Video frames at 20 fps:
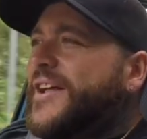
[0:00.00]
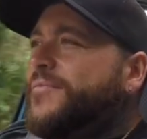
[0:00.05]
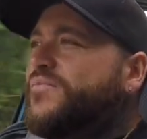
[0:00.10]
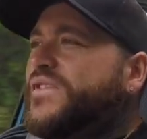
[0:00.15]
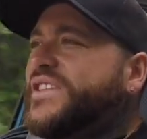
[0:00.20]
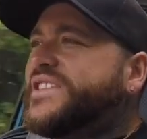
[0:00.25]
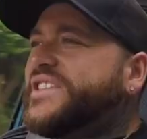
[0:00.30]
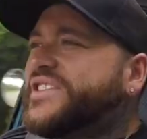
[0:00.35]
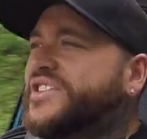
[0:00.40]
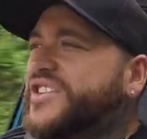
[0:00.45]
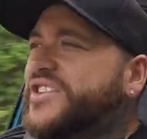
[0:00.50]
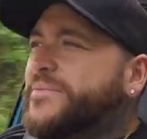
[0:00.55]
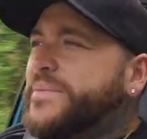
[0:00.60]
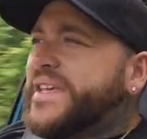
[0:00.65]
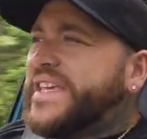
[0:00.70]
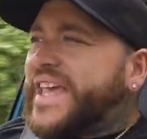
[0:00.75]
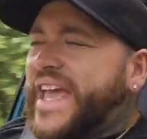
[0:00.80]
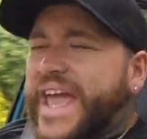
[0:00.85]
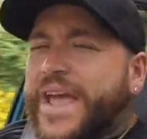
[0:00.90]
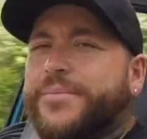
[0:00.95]
this is going to be
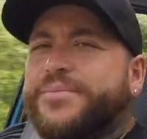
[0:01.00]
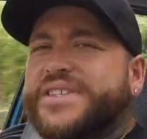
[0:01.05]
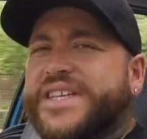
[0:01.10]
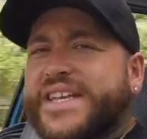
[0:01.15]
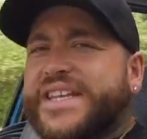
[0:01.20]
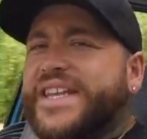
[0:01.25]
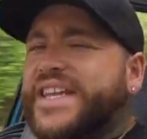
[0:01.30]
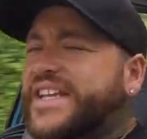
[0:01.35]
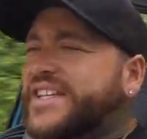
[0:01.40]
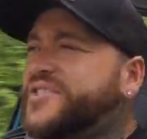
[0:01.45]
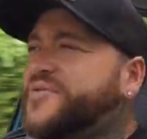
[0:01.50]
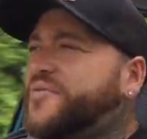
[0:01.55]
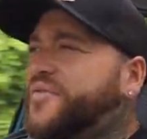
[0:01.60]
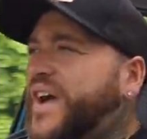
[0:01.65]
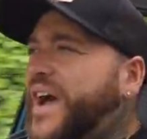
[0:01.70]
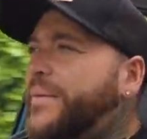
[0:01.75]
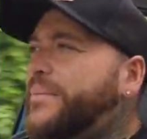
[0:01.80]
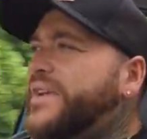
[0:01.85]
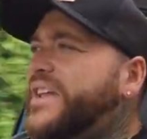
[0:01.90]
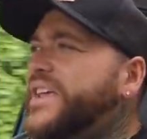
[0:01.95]
kept in his
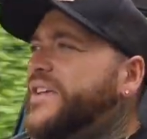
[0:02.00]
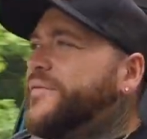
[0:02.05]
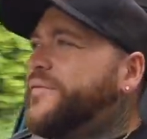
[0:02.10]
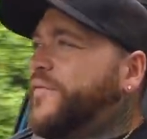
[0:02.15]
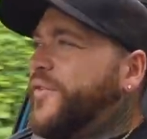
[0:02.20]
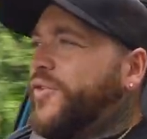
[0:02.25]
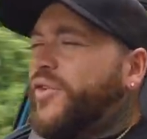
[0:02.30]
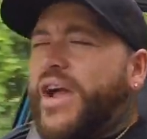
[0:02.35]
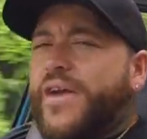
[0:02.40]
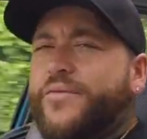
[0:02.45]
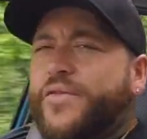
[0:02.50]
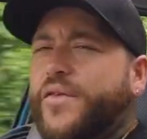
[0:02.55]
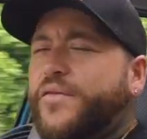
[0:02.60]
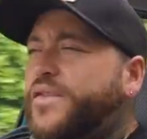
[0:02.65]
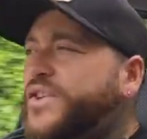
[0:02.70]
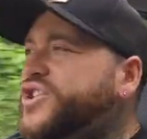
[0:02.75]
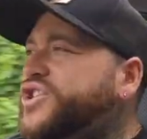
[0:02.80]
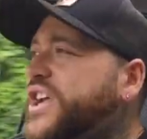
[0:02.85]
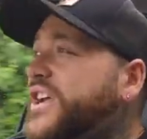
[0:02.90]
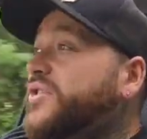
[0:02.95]
family forever,
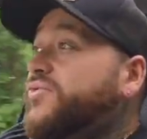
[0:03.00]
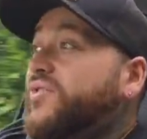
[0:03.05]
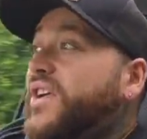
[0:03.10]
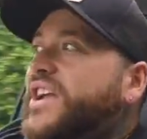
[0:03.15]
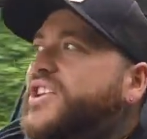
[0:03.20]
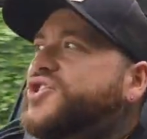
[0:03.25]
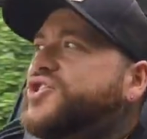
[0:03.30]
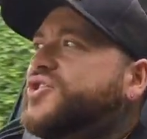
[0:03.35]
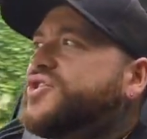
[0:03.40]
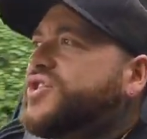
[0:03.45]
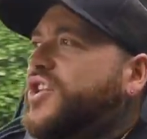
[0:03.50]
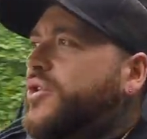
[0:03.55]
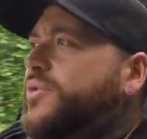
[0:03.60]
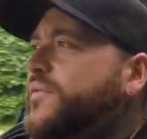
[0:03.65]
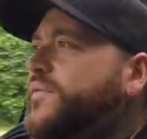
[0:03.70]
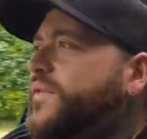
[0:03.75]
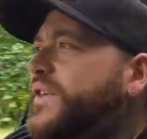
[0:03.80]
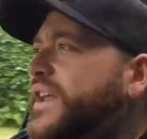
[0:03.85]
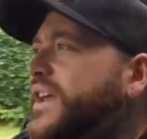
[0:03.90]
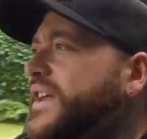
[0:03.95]
for generations,
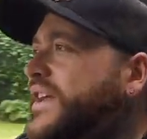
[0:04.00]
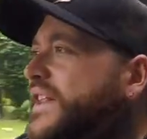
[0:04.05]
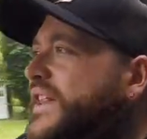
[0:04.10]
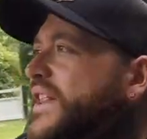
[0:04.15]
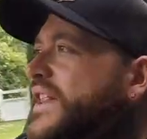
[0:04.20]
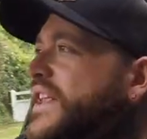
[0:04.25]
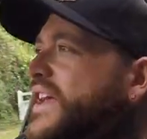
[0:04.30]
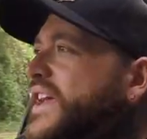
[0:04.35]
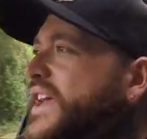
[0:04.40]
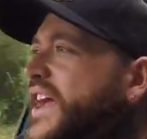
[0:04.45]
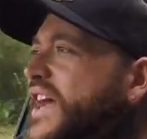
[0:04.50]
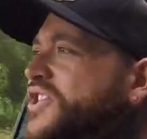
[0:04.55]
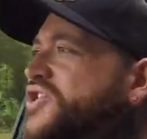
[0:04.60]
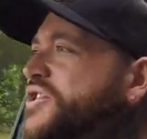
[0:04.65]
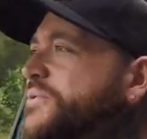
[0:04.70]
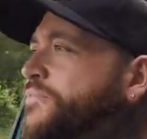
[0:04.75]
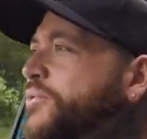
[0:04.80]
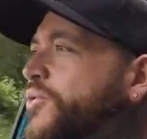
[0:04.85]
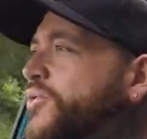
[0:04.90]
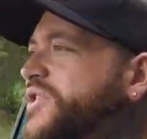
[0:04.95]
hopefully. He
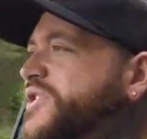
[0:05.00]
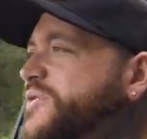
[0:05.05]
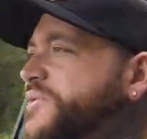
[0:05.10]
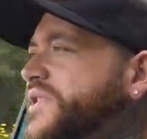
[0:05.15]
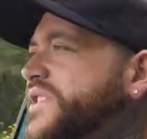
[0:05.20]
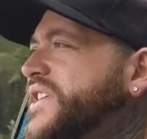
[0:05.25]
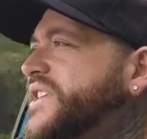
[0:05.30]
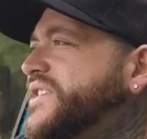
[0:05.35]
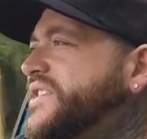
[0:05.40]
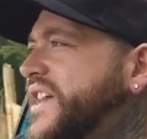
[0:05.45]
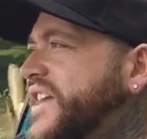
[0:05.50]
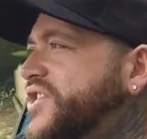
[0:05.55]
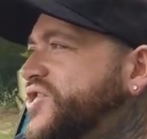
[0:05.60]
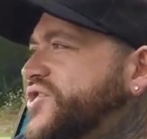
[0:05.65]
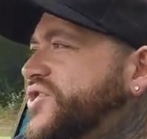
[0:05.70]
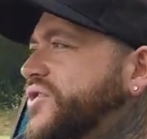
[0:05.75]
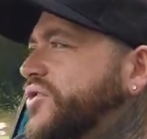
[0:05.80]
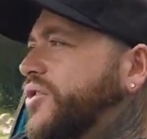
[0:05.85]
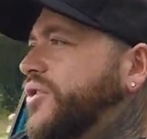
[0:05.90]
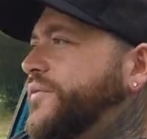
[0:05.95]
actually bought this with the
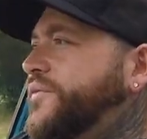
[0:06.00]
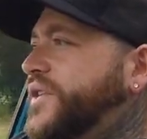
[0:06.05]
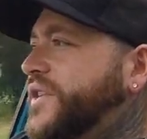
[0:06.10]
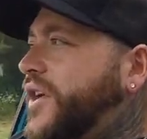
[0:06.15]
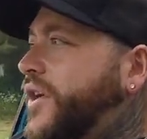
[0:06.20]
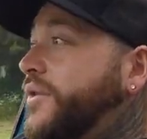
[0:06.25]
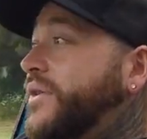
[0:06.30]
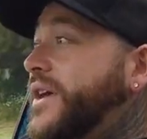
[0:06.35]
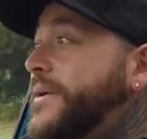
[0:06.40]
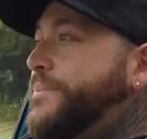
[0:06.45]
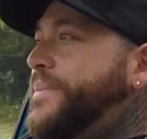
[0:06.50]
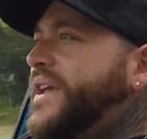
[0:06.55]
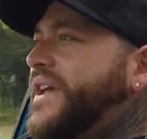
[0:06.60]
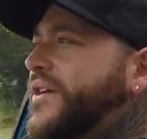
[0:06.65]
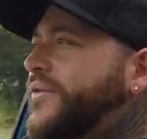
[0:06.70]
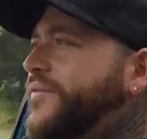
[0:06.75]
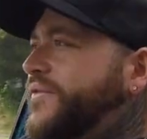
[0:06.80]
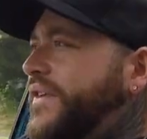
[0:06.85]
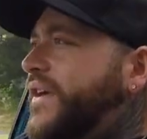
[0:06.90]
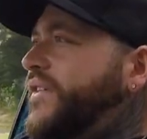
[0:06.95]
intention of, you know, it being
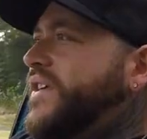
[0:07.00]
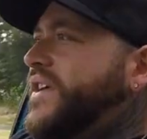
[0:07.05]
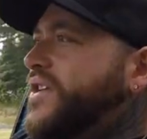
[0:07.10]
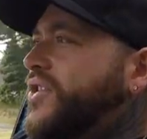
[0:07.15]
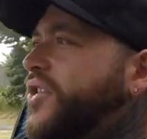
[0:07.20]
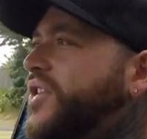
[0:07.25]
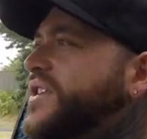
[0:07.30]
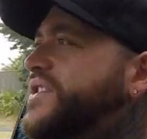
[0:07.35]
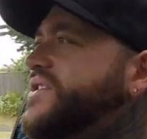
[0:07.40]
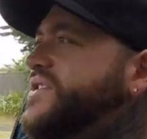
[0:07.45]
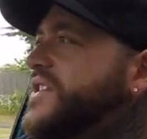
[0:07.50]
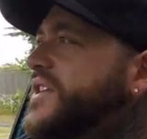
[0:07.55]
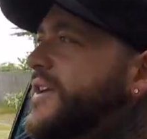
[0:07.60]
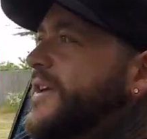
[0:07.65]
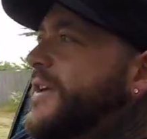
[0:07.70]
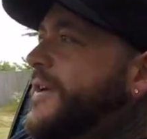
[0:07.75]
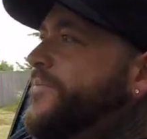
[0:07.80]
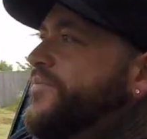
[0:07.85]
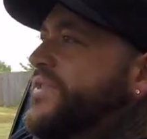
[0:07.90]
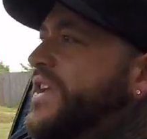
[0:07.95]
a very nice
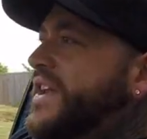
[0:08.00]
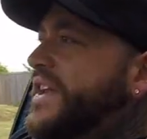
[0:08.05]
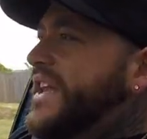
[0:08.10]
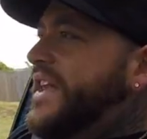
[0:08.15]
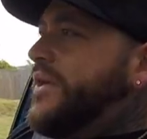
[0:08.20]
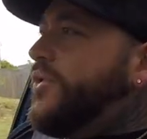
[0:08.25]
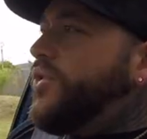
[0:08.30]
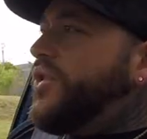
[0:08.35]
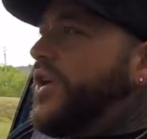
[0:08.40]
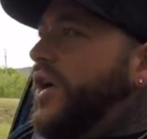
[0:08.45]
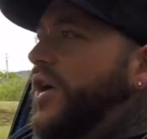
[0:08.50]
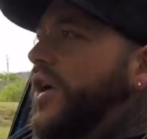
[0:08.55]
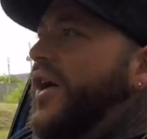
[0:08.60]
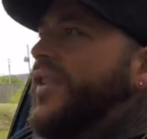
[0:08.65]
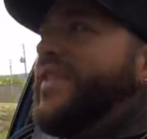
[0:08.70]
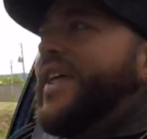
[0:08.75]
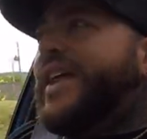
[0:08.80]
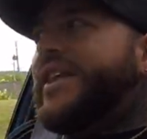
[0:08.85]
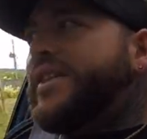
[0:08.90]
little car. Then